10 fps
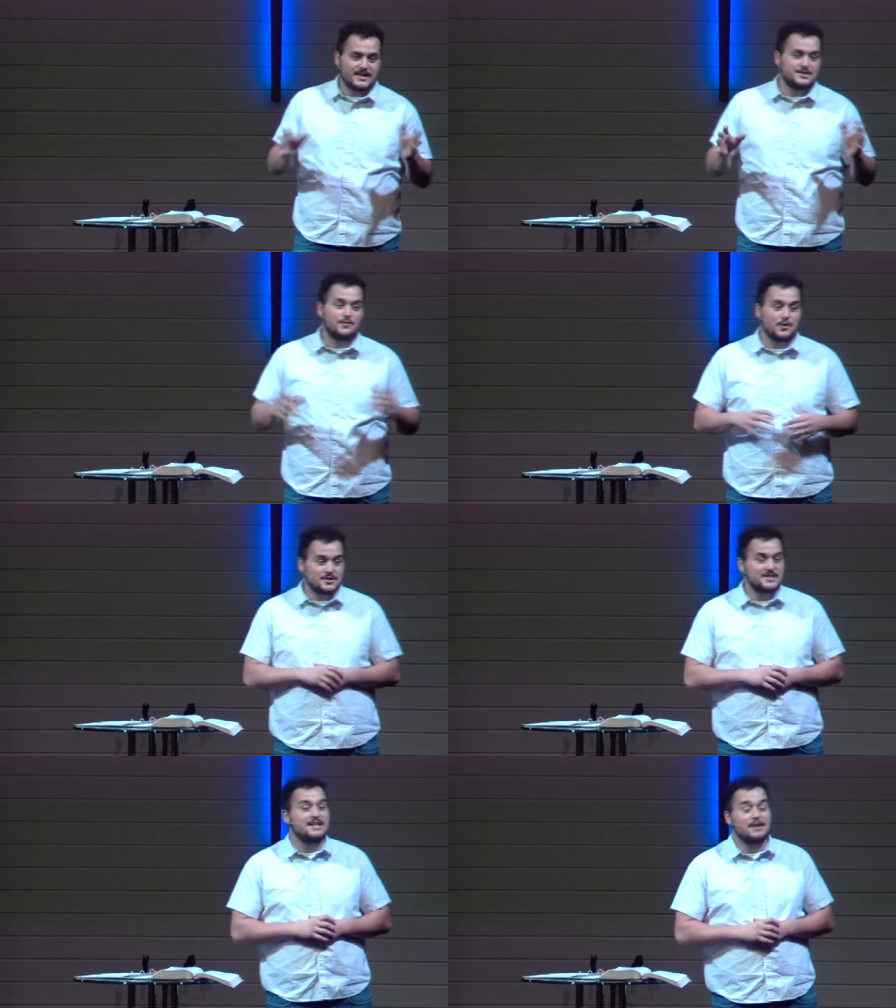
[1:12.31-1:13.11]
This
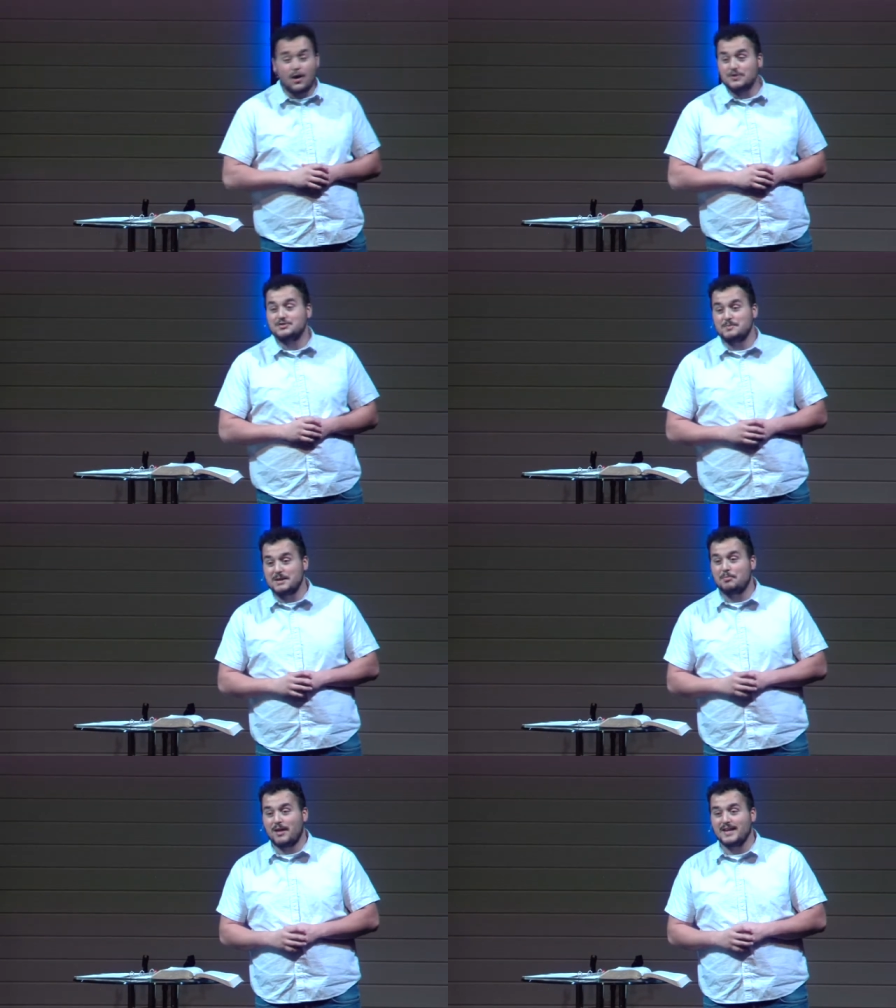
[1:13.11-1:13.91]
verse can also
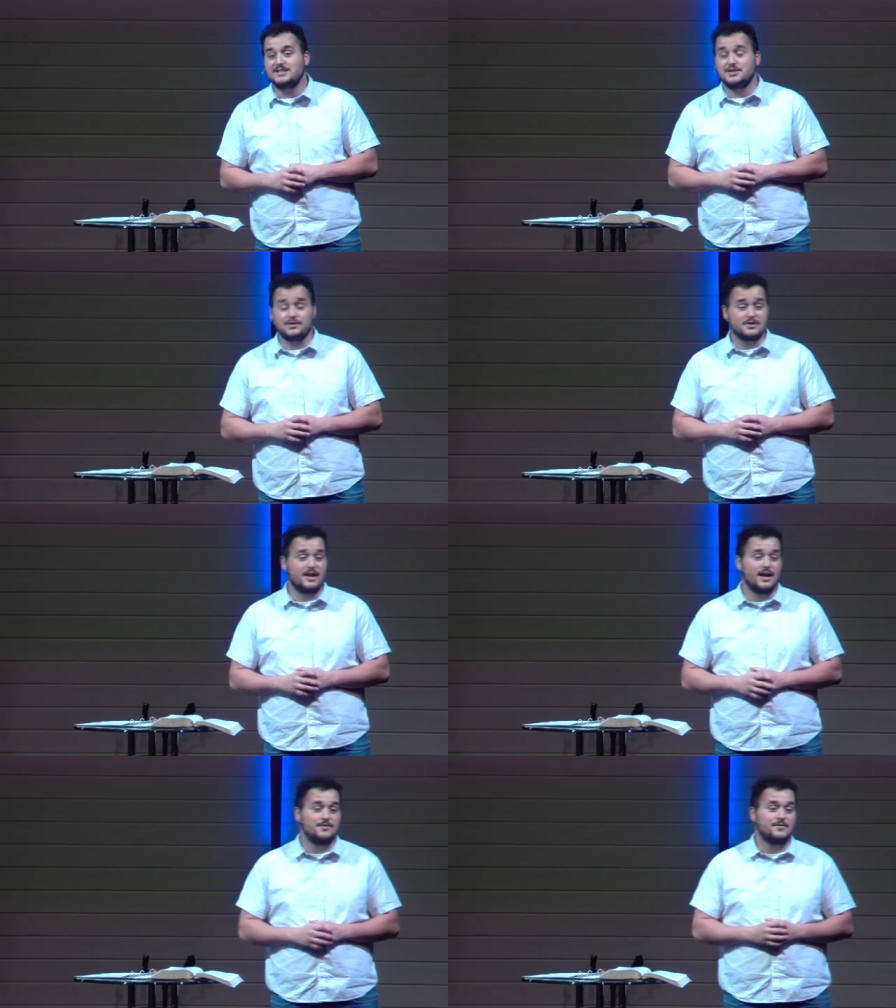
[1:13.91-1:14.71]
be applied to your
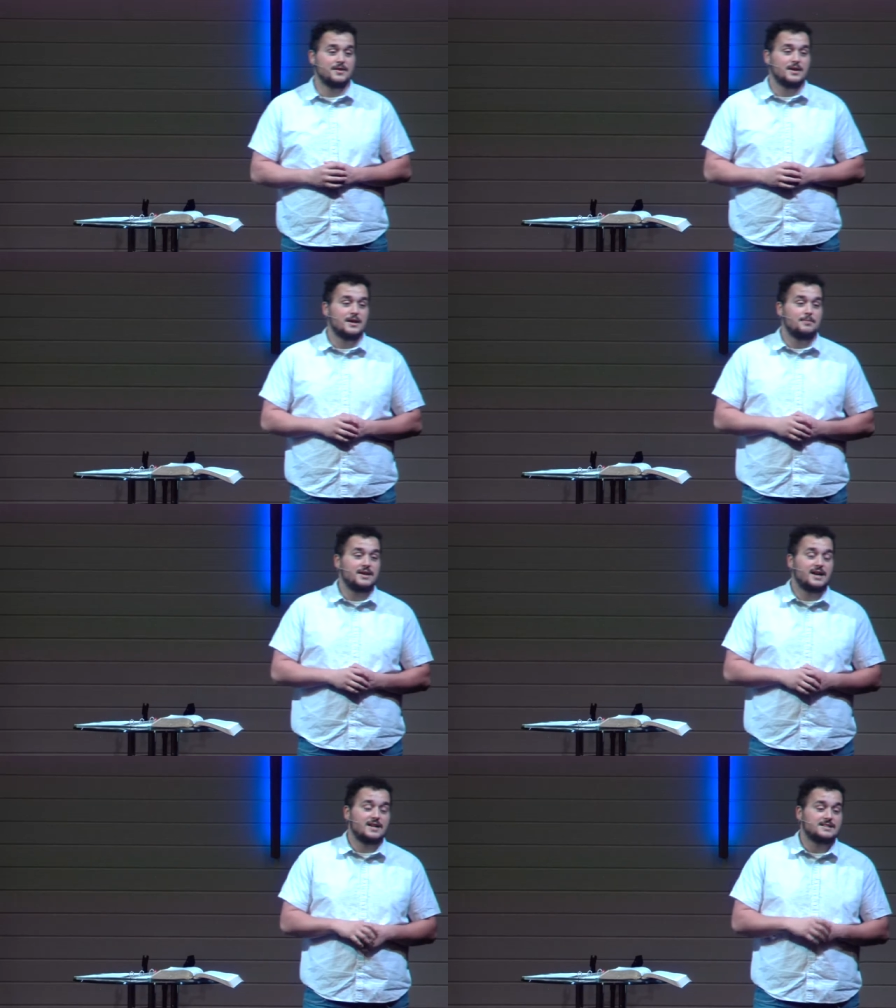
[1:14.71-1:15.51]
life
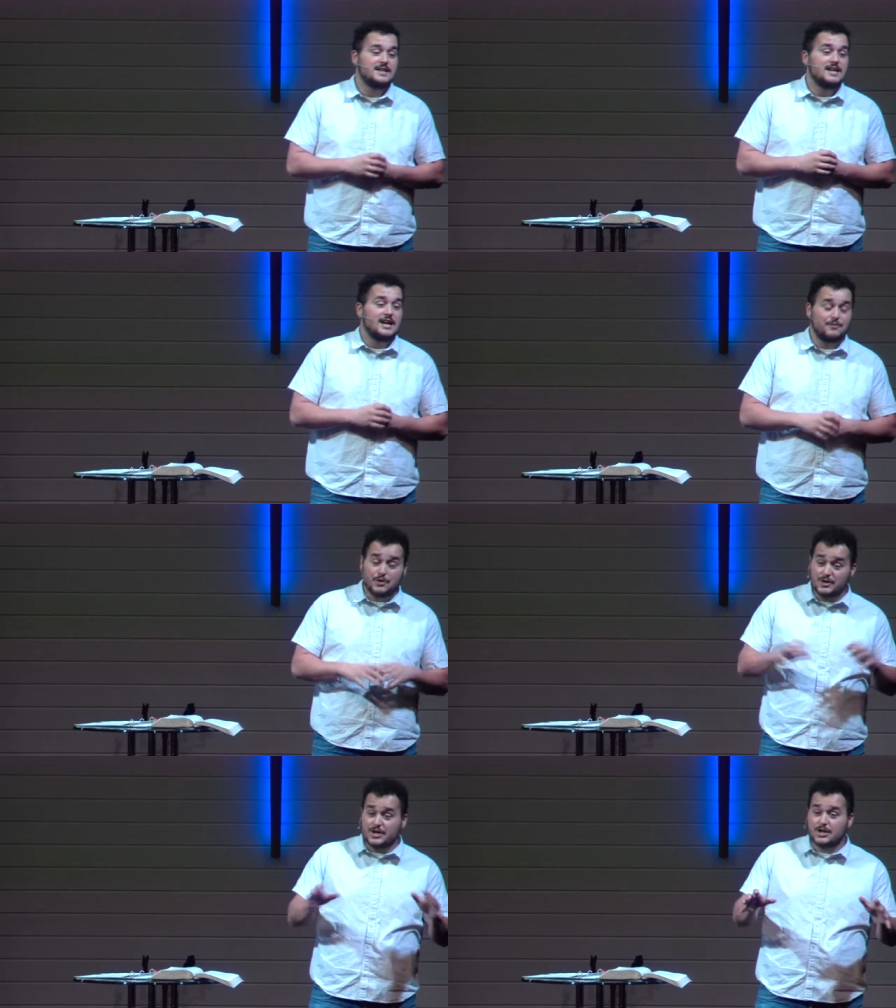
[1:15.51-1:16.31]
because if
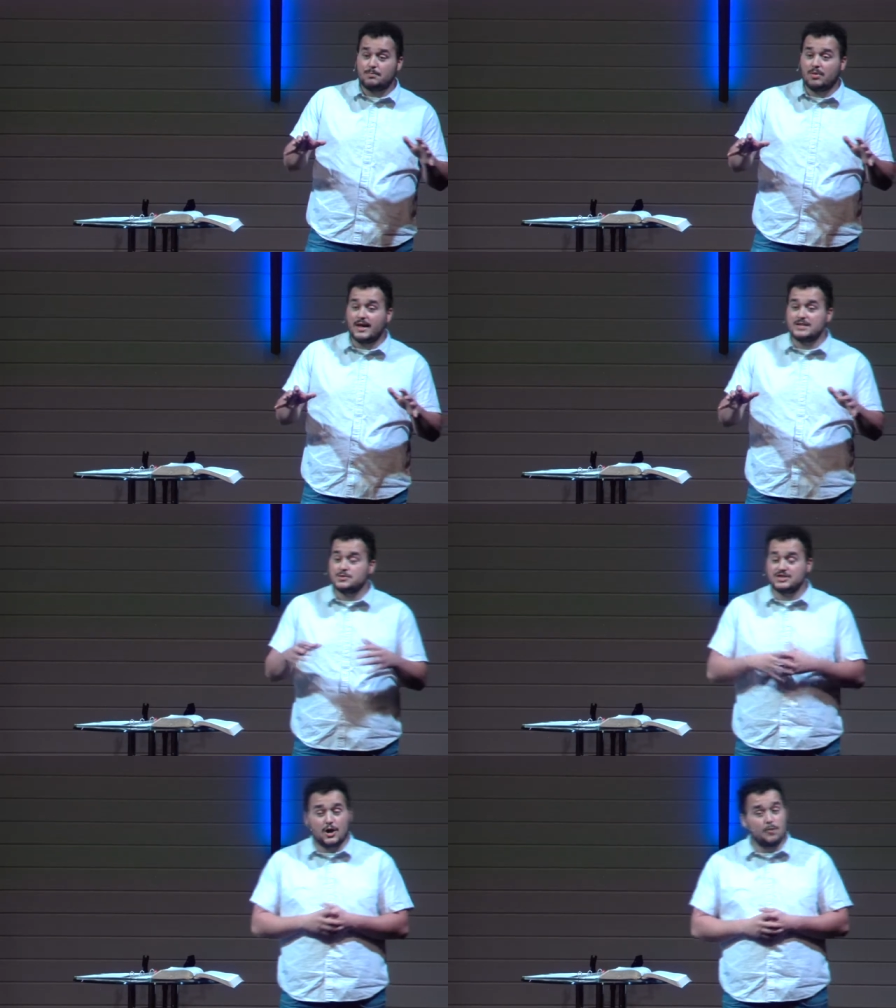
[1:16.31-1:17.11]
you're in a good place,
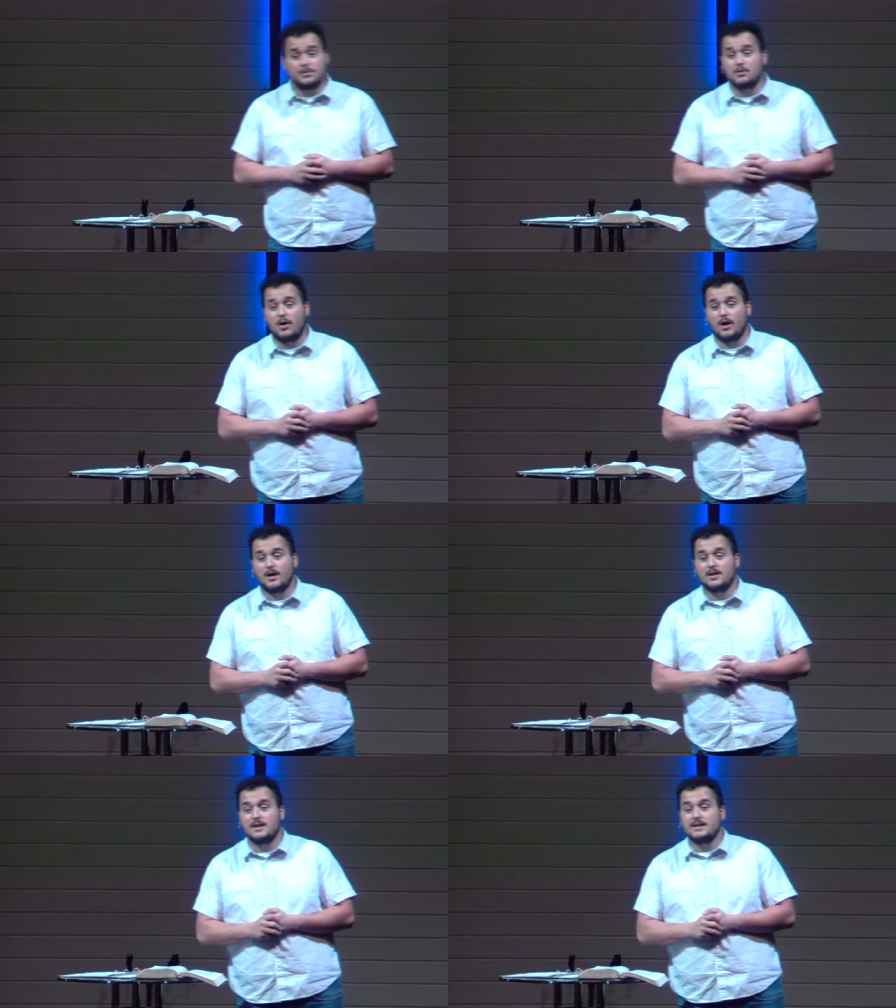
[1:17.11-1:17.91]
which I hope you
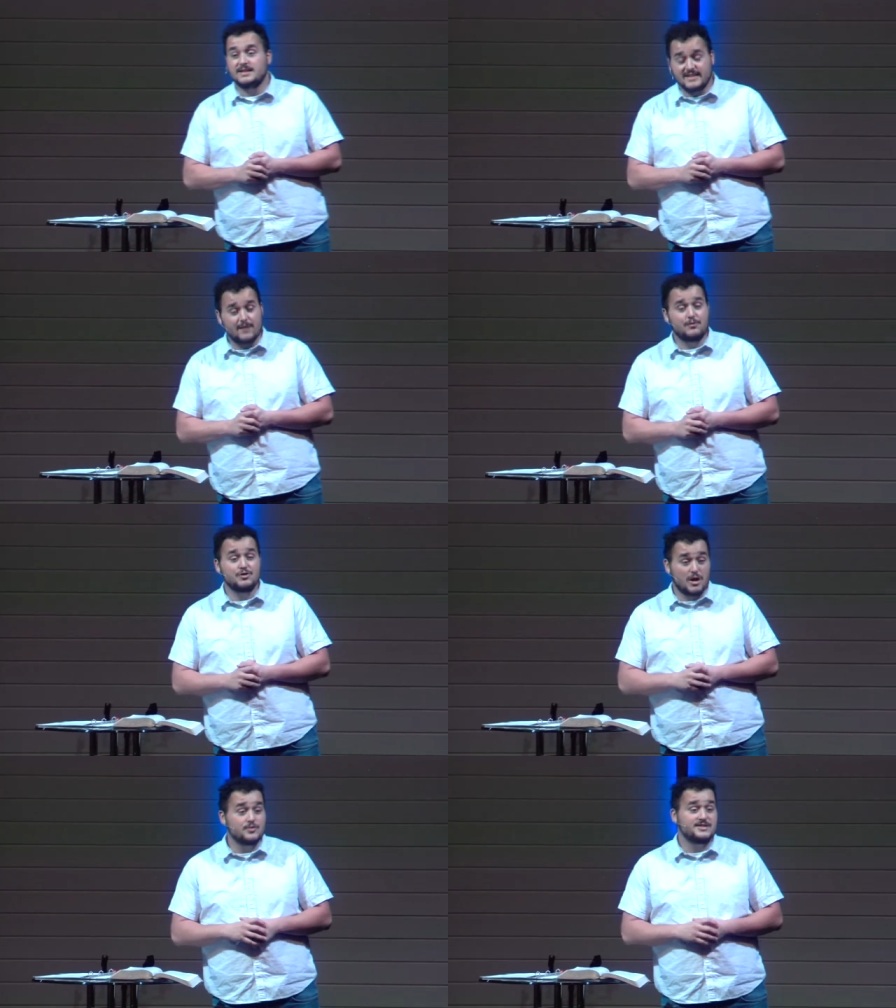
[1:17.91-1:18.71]
are, the devil
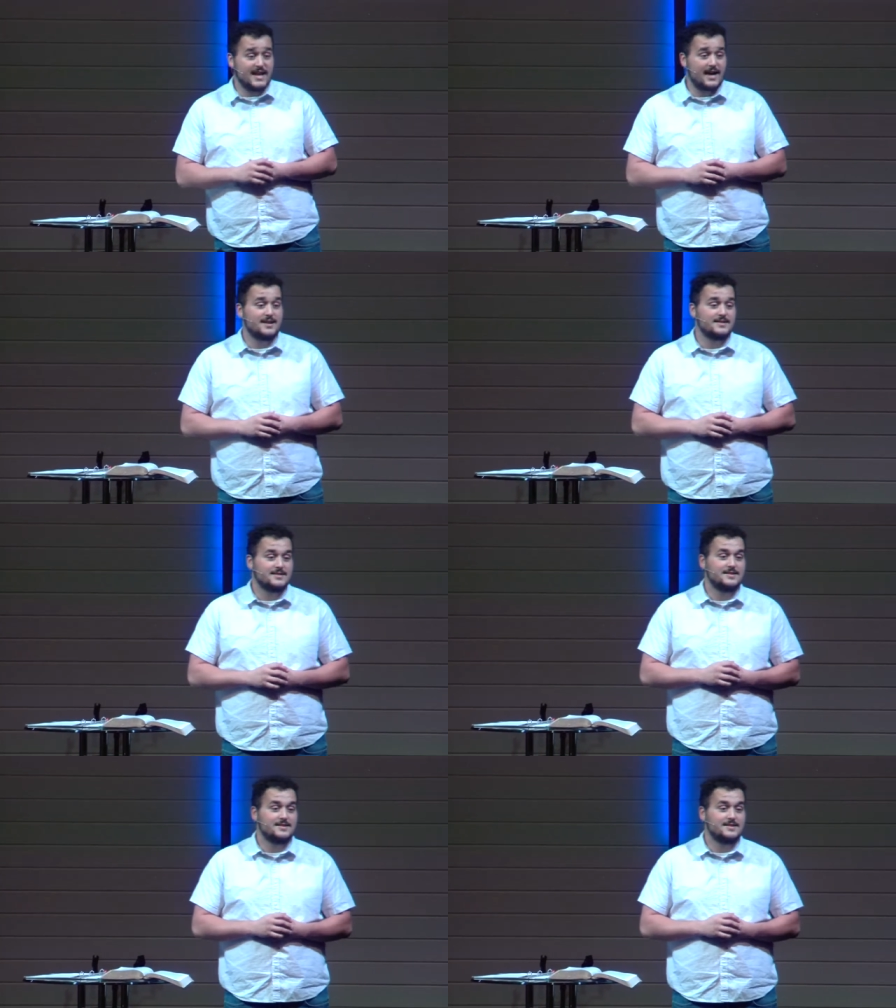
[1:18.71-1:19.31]
knows that.